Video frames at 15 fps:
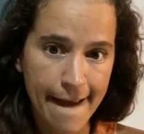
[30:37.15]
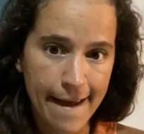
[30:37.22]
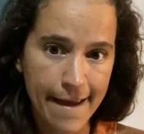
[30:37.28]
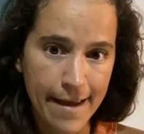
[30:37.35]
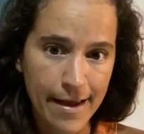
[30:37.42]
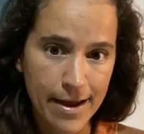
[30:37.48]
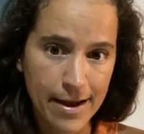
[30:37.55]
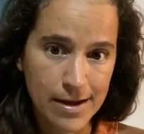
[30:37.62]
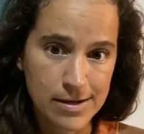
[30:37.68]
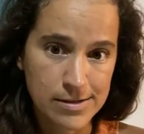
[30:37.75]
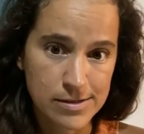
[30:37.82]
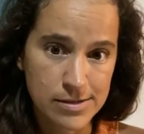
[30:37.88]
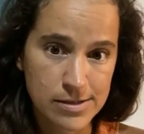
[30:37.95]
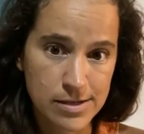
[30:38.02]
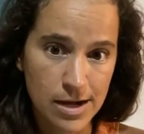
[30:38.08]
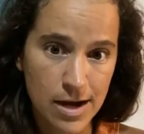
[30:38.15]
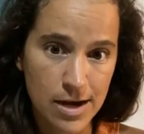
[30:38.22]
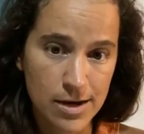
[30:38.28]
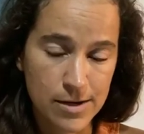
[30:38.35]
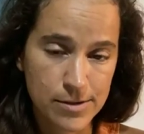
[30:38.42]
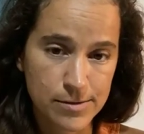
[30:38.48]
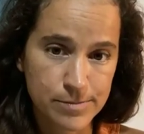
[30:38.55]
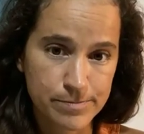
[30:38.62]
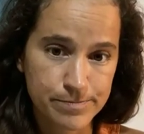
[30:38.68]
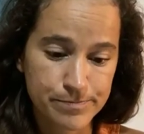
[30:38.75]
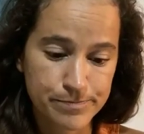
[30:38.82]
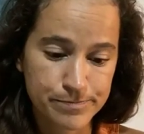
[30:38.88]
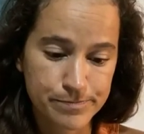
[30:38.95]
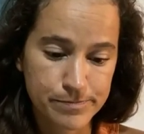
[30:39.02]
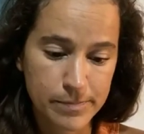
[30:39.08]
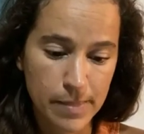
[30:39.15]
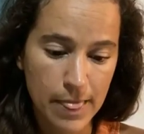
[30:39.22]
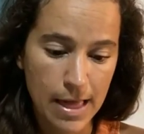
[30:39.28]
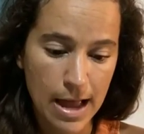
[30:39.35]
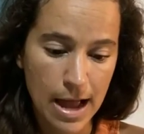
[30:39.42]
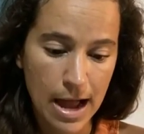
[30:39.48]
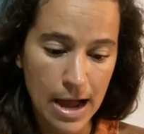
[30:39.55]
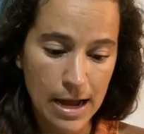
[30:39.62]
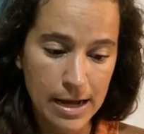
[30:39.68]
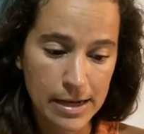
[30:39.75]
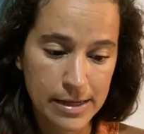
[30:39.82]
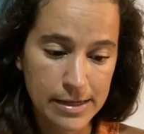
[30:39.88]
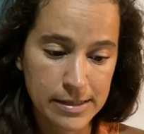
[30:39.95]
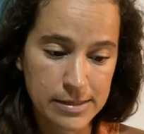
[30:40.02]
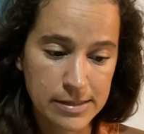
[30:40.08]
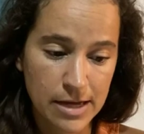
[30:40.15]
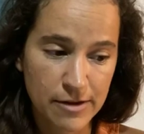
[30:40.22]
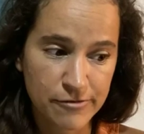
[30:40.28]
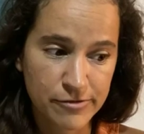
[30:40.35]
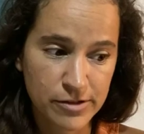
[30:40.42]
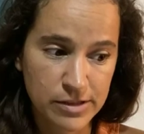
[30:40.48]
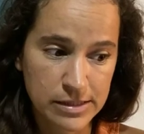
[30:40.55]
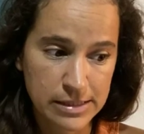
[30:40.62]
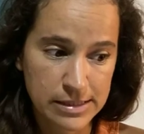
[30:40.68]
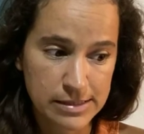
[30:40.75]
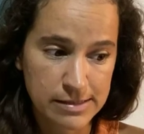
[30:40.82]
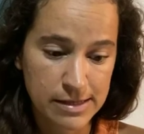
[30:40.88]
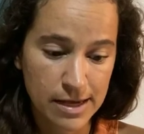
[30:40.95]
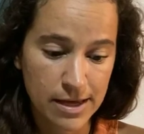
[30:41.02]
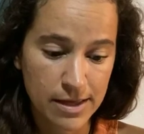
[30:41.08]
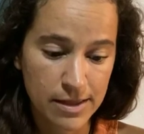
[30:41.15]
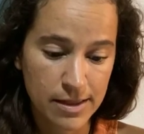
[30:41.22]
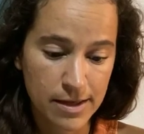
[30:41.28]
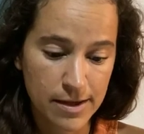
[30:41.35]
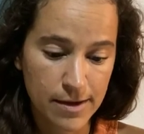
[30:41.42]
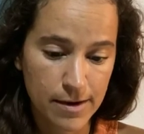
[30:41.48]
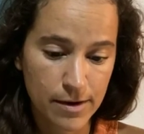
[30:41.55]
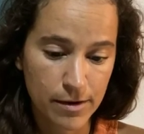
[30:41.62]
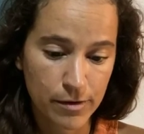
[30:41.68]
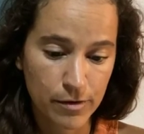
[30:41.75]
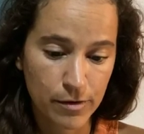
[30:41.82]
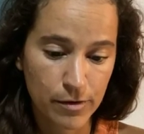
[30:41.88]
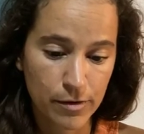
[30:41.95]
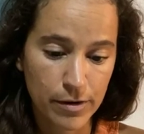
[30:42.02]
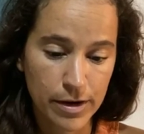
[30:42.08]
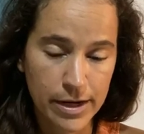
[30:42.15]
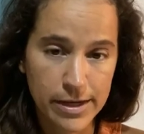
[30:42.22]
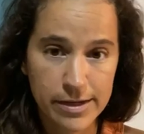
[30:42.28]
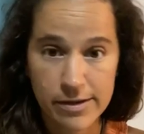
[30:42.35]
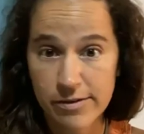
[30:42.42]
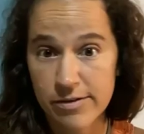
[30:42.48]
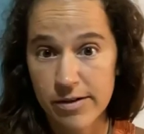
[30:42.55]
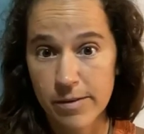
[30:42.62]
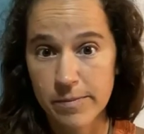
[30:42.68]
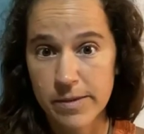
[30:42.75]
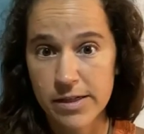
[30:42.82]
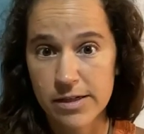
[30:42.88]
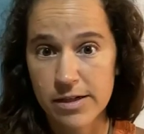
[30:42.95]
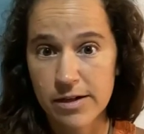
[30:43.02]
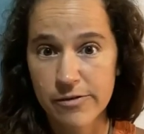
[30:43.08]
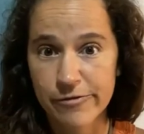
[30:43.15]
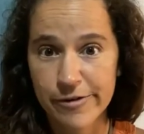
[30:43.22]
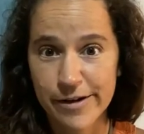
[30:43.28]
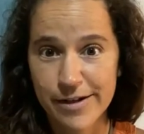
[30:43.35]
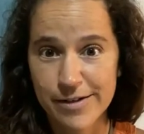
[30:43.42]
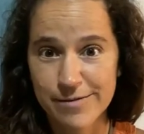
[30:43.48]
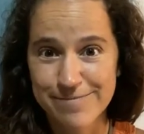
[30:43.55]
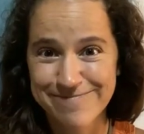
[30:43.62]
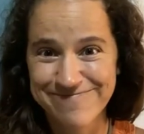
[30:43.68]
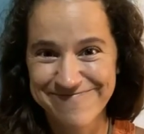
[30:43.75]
And um, I can definitely say that Reiki something different.